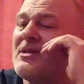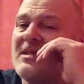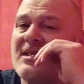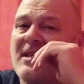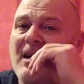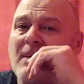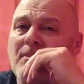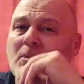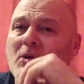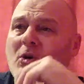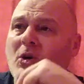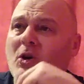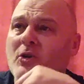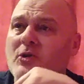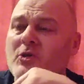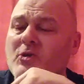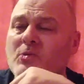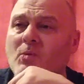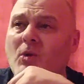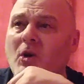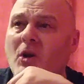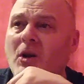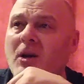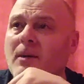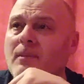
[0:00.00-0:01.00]
some
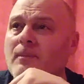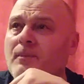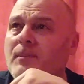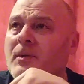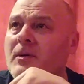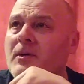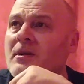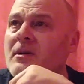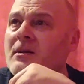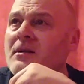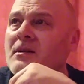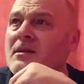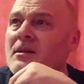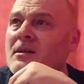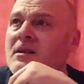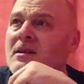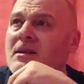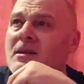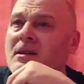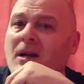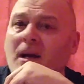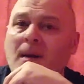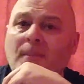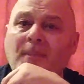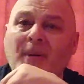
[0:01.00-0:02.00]
codswallop
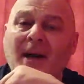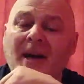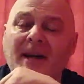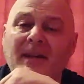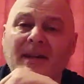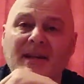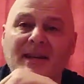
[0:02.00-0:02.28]
about